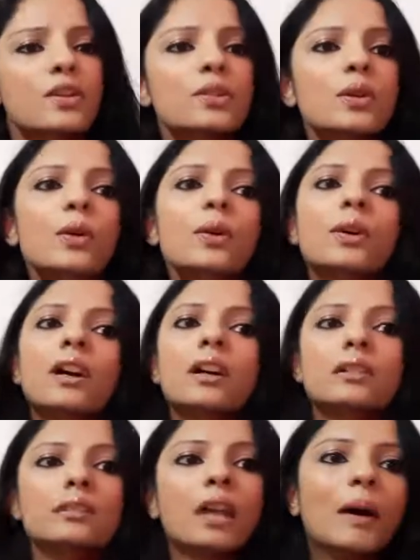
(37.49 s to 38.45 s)
So
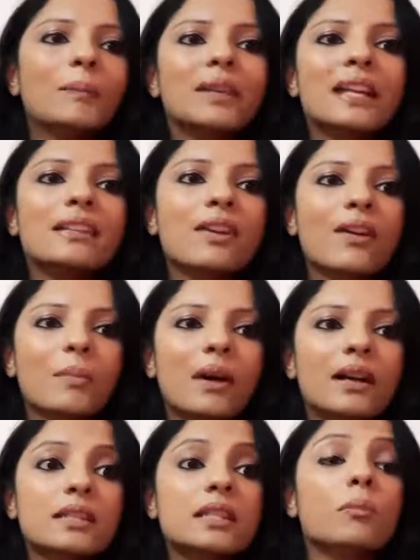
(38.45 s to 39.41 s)
uh, thumbnails are
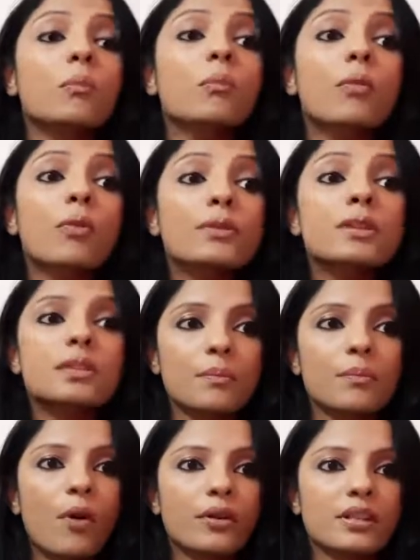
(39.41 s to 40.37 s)
amongst the most
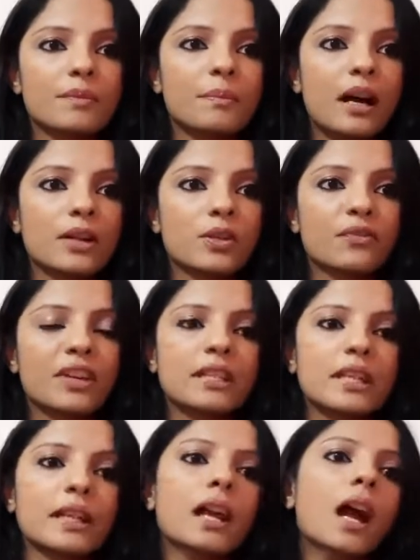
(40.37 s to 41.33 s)
important part of
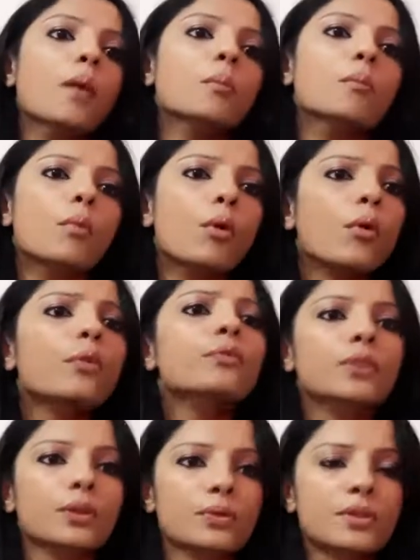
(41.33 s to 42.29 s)
getting more
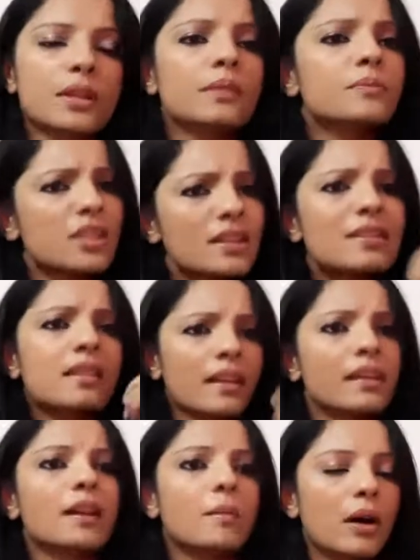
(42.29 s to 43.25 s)
views. Just
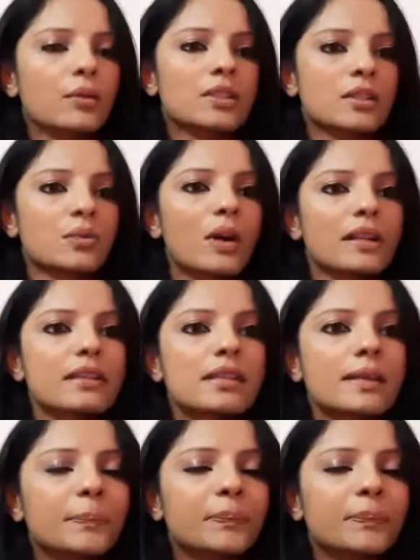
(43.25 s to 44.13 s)
think about it once.